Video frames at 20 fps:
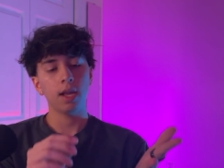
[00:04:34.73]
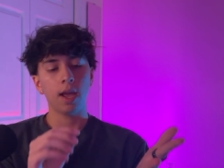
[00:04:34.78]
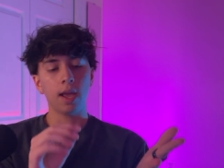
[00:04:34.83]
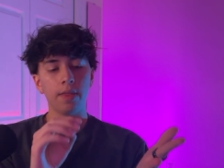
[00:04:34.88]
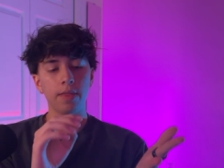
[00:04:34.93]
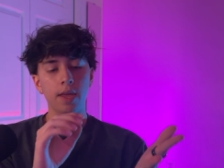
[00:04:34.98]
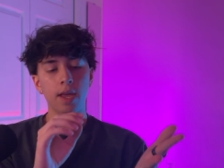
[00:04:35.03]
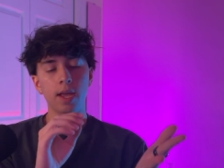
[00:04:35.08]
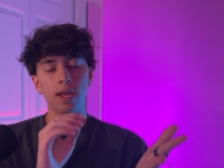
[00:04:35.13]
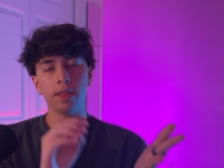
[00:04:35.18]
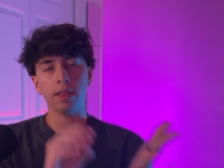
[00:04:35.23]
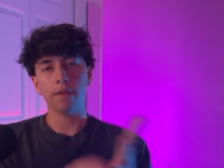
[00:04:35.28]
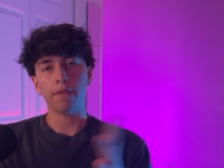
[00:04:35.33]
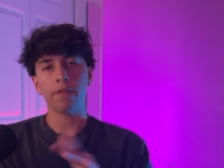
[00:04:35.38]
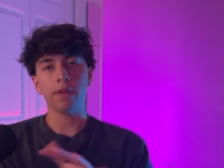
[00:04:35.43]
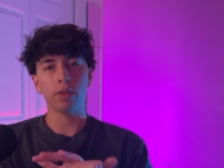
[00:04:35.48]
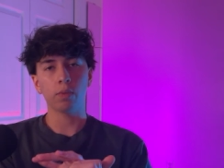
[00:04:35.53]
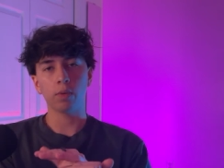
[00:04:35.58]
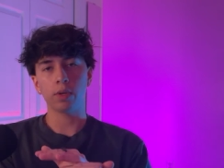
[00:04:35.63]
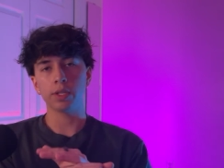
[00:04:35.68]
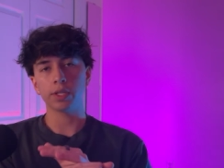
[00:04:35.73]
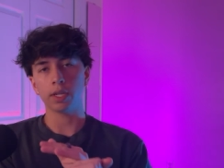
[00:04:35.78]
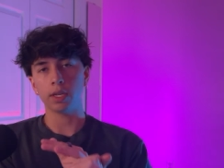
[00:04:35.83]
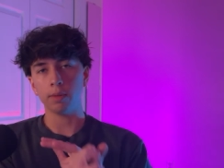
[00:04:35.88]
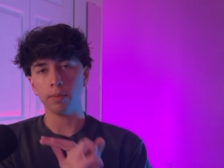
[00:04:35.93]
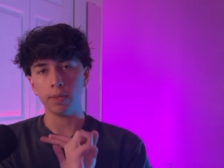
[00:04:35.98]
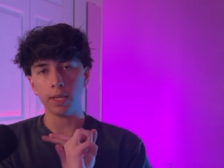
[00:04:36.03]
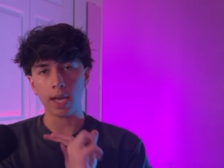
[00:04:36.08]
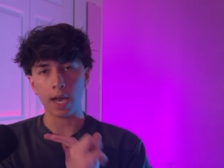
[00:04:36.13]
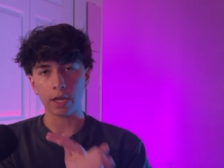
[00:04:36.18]
And then the 5th one is going
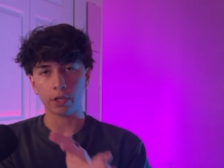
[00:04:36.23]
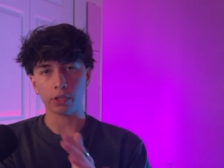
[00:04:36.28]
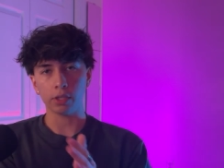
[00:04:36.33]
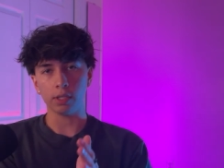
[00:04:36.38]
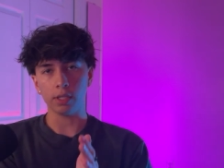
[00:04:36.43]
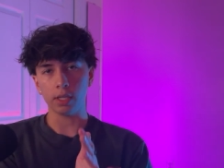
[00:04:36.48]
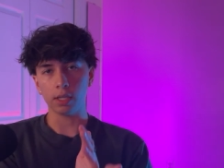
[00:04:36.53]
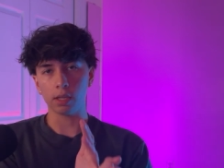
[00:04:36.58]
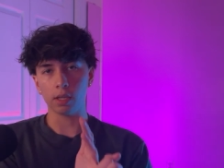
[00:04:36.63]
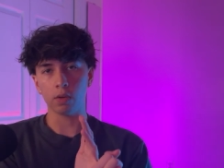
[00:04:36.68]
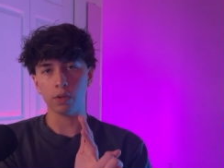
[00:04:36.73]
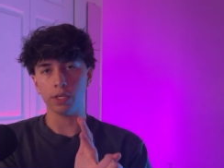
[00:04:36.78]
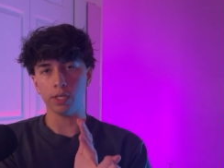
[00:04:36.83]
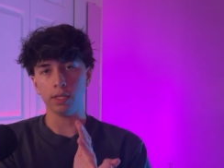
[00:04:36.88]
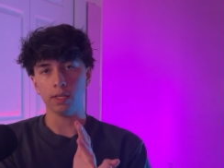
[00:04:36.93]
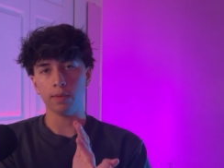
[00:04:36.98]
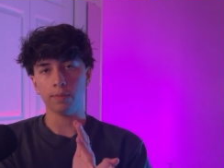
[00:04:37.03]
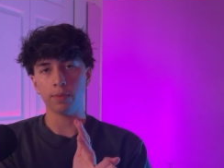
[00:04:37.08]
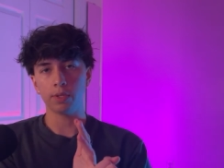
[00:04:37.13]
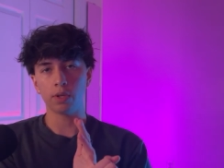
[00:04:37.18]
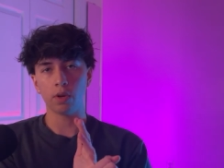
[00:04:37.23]
to be actually closing them.